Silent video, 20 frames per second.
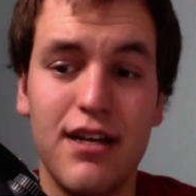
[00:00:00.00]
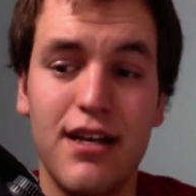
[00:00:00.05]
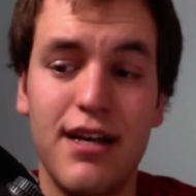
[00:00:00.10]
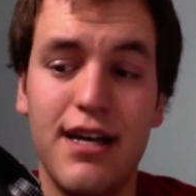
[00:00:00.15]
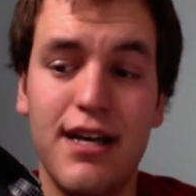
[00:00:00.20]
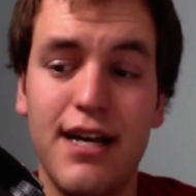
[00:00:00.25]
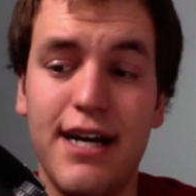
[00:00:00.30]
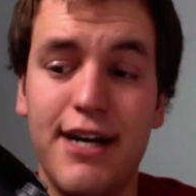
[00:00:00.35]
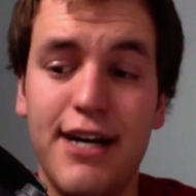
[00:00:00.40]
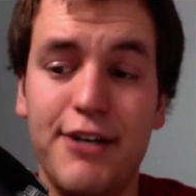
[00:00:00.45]

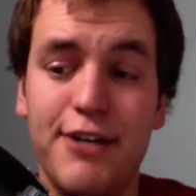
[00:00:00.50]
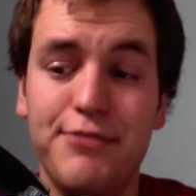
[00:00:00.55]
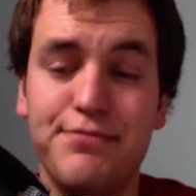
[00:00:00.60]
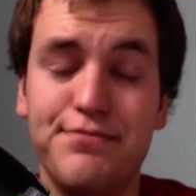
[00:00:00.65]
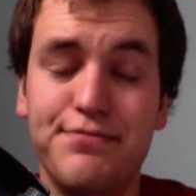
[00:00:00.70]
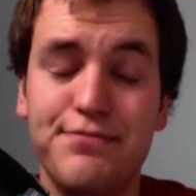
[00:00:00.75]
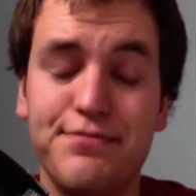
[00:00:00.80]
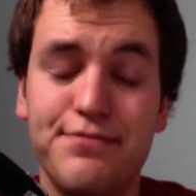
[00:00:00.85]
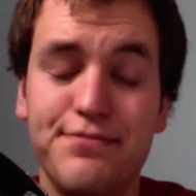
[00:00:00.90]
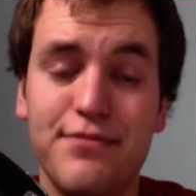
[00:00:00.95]

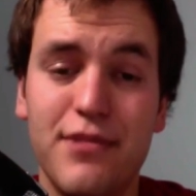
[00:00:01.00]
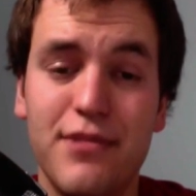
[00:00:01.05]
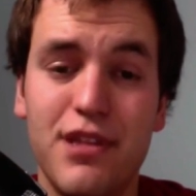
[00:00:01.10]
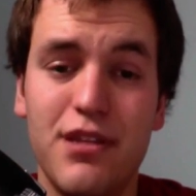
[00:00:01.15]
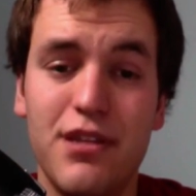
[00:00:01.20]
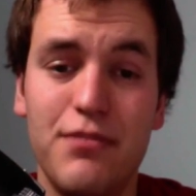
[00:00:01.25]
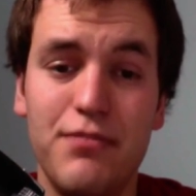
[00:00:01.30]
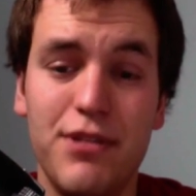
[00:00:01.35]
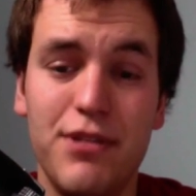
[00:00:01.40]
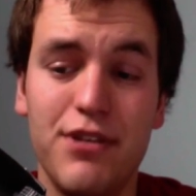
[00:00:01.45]

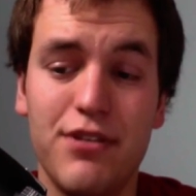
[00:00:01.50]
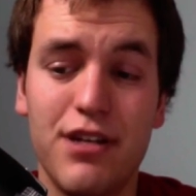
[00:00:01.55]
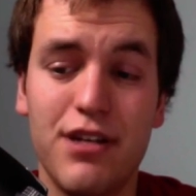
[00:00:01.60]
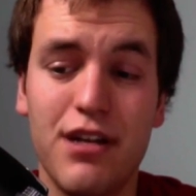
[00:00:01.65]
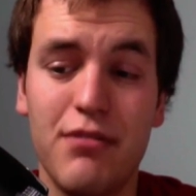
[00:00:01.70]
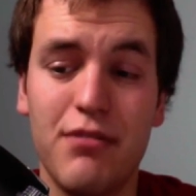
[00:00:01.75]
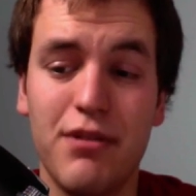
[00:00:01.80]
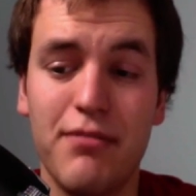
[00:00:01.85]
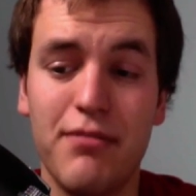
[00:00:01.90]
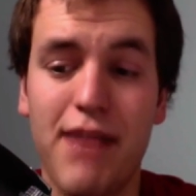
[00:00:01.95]
the mirror
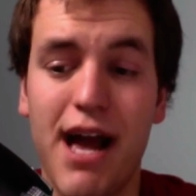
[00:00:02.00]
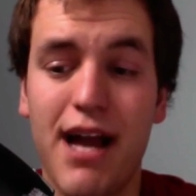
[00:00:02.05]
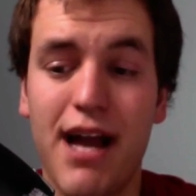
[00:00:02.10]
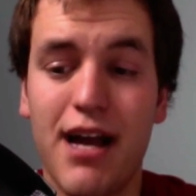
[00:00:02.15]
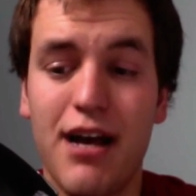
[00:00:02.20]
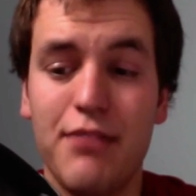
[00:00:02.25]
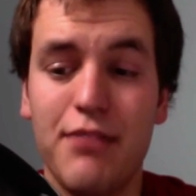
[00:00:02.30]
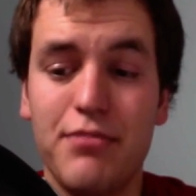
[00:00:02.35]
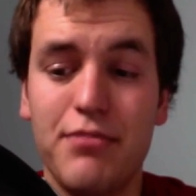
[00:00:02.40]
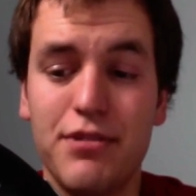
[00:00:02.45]
coming back
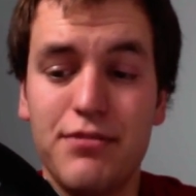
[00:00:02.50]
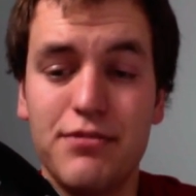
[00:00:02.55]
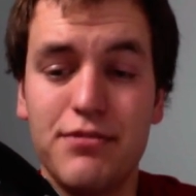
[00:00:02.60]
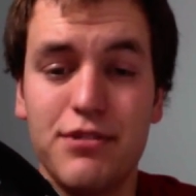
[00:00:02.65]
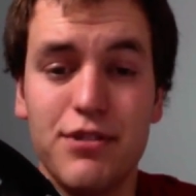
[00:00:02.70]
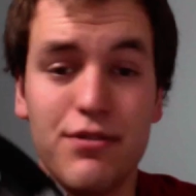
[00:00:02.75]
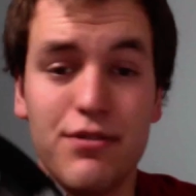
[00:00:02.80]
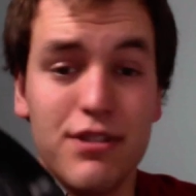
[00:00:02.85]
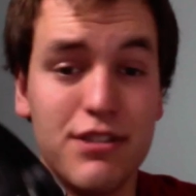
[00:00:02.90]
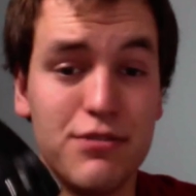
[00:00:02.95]
up.
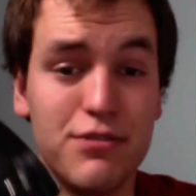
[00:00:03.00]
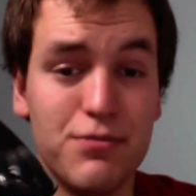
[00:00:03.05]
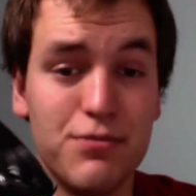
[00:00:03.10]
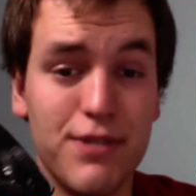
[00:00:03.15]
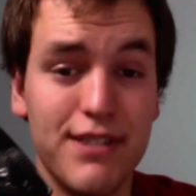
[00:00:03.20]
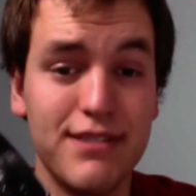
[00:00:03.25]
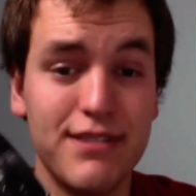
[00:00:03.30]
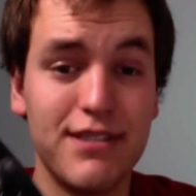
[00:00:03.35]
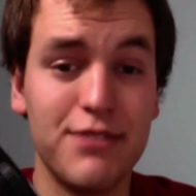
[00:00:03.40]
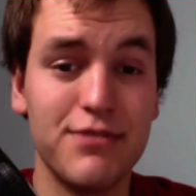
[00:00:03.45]
So this is what
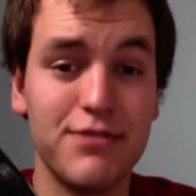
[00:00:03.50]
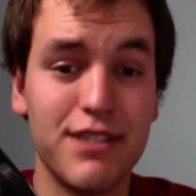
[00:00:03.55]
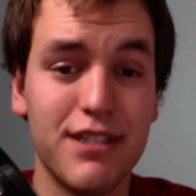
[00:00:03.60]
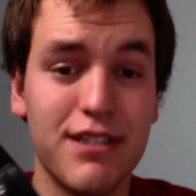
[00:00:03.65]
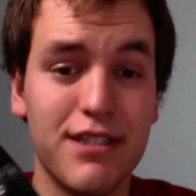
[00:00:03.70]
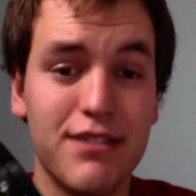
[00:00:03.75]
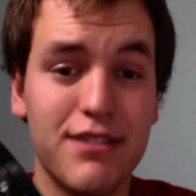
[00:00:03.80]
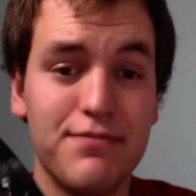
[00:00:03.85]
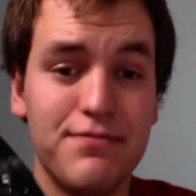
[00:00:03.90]
it sounds like.